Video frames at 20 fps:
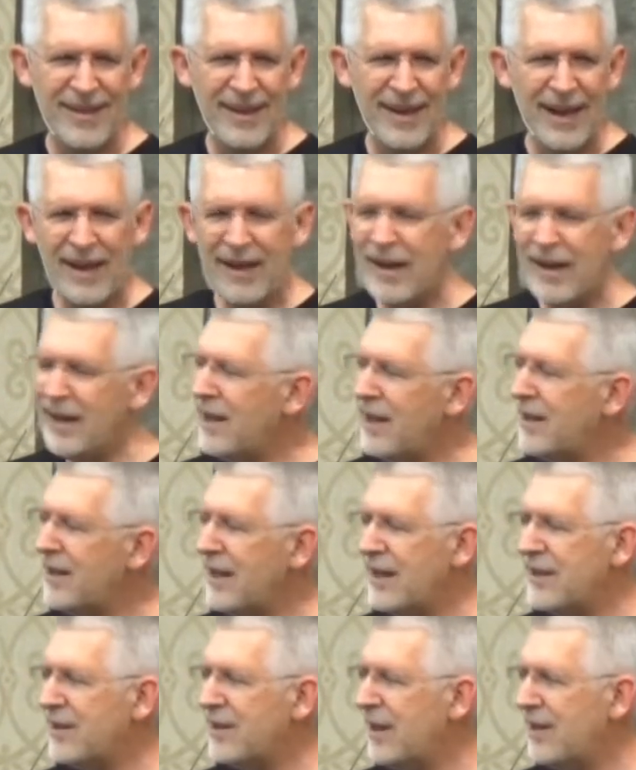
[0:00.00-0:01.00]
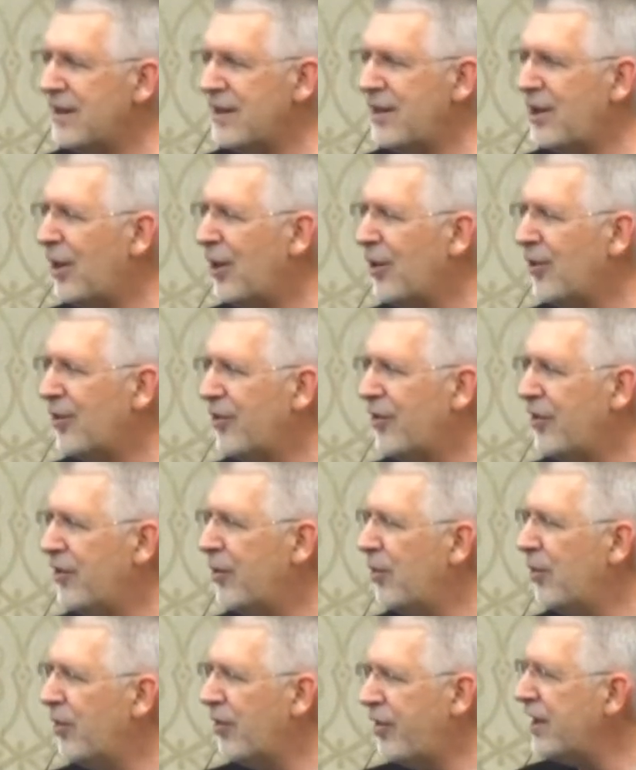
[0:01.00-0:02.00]
It, it, you know,
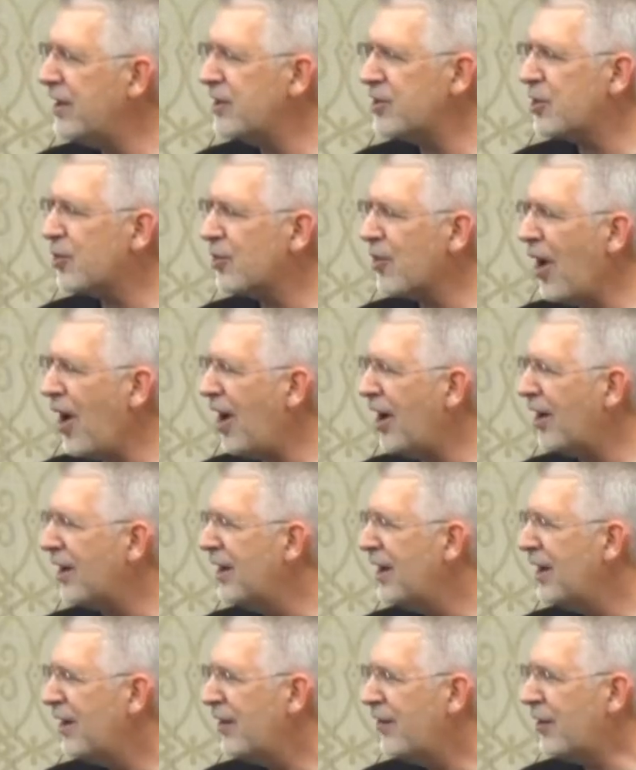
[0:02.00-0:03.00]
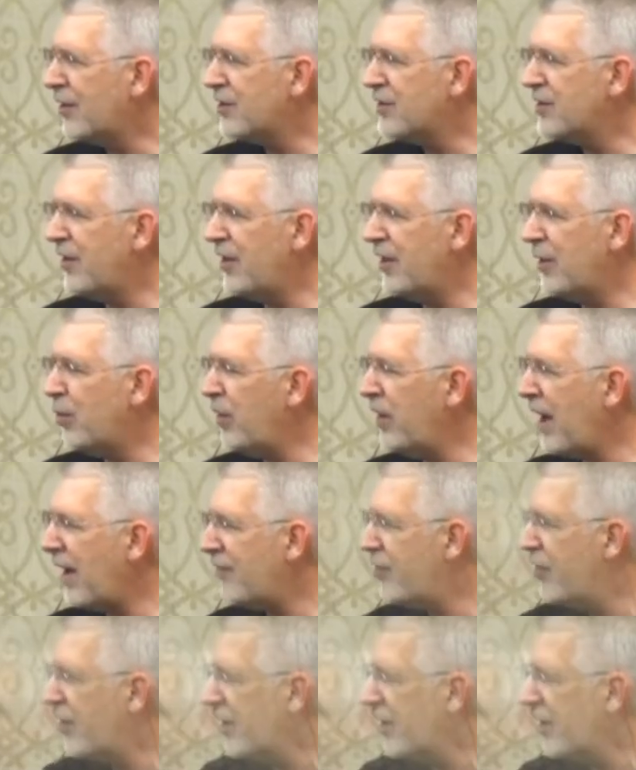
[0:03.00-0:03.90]
things are wrong we have the